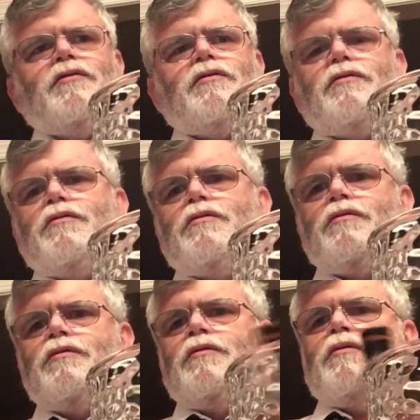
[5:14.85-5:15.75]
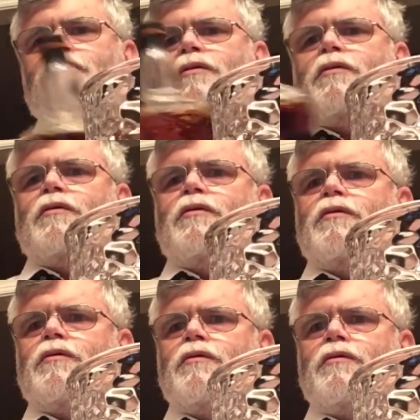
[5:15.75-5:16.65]

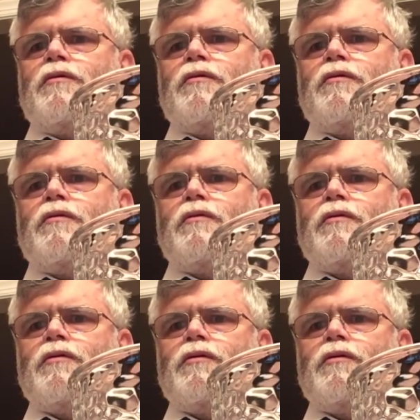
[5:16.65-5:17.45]
[no speech]